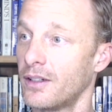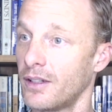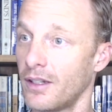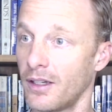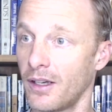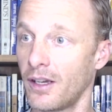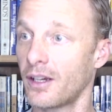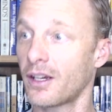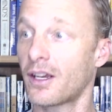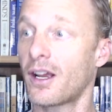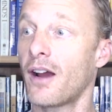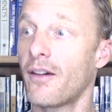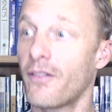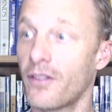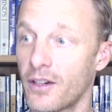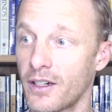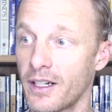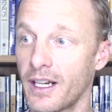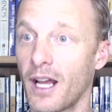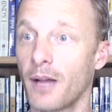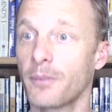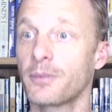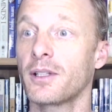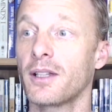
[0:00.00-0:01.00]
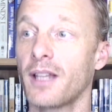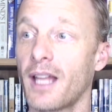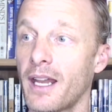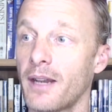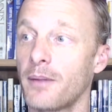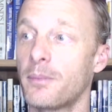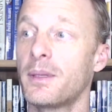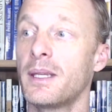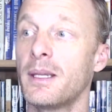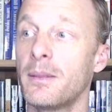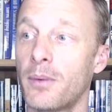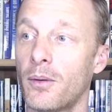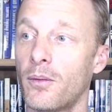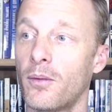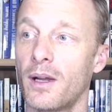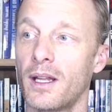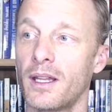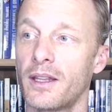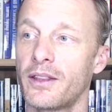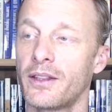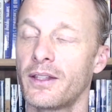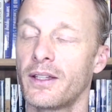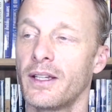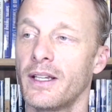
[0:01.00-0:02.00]
uncovered and helped a lot of people
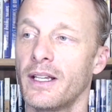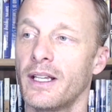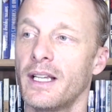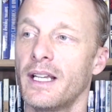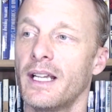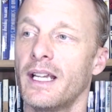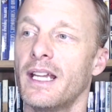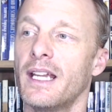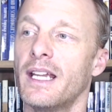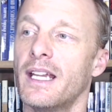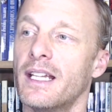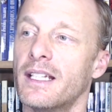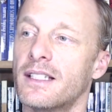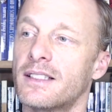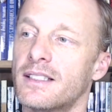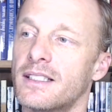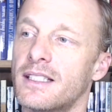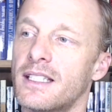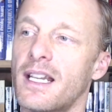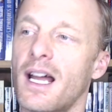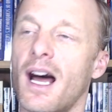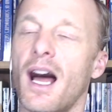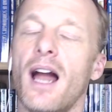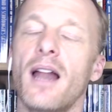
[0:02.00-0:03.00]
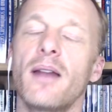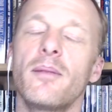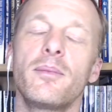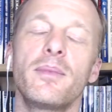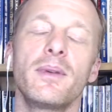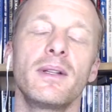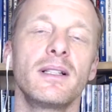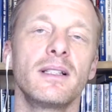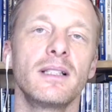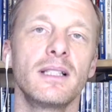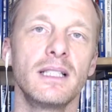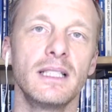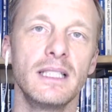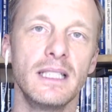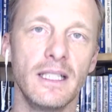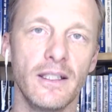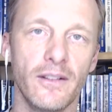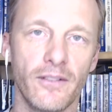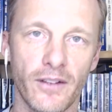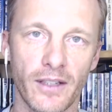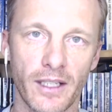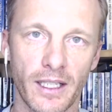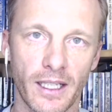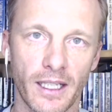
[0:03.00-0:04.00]
with, is not
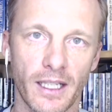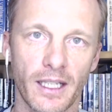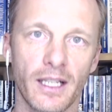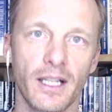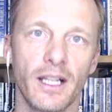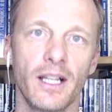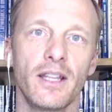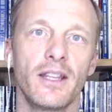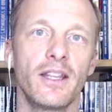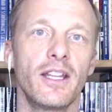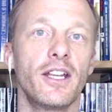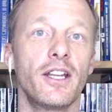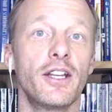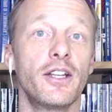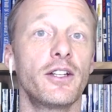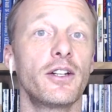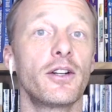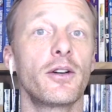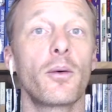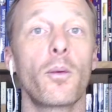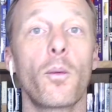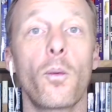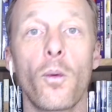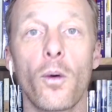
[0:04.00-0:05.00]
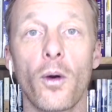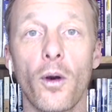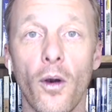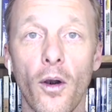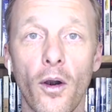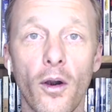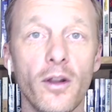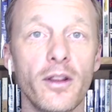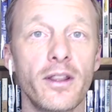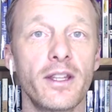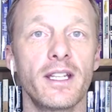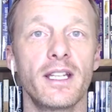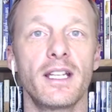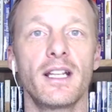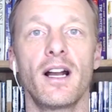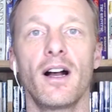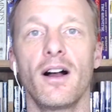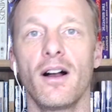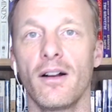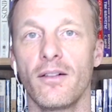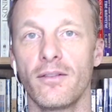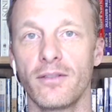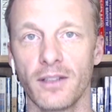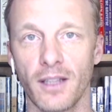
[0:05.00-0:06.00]
believing that you're worthy
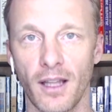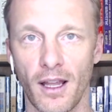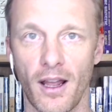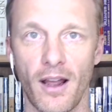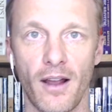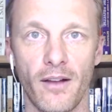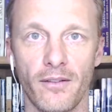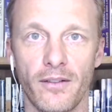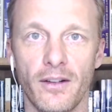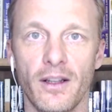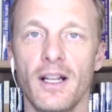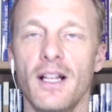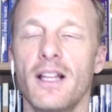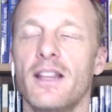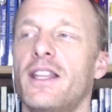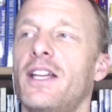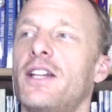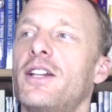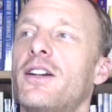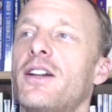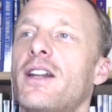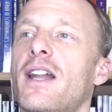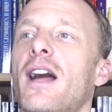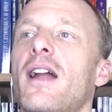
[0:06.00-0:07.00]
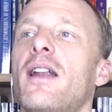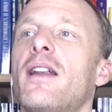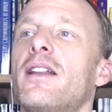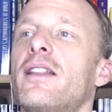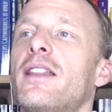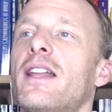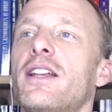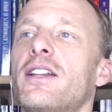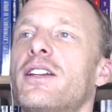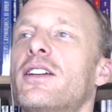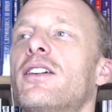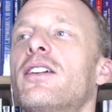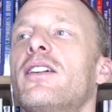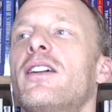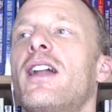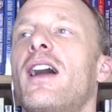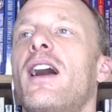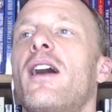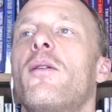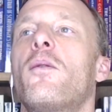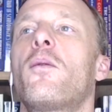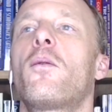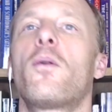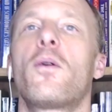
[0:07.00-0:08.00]
of love, that you're
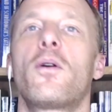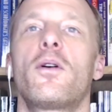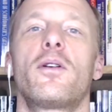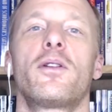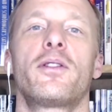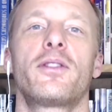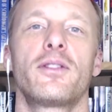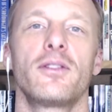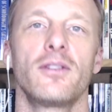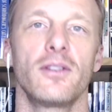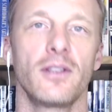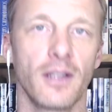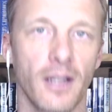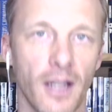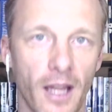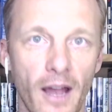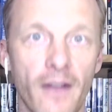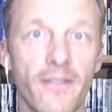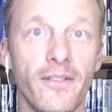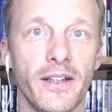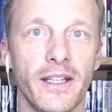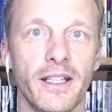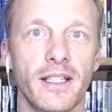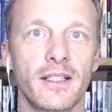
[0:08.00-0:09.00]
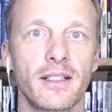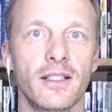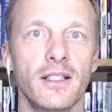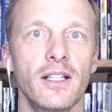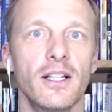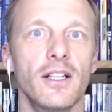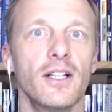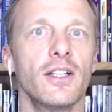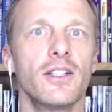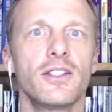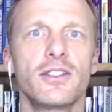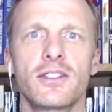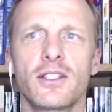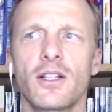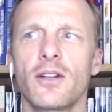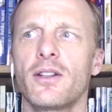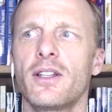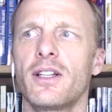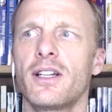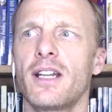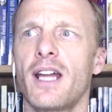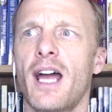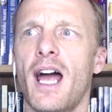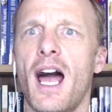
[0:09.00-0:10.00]
not worth loving. So
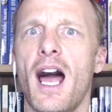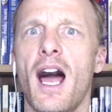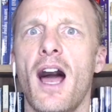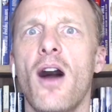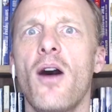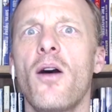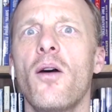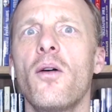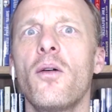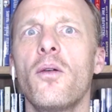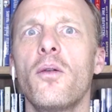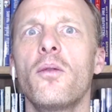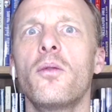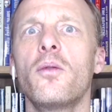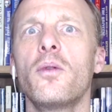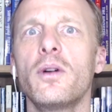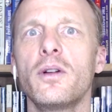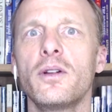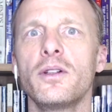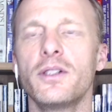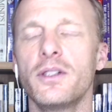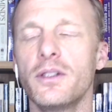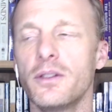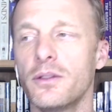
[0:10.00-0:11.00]
then how will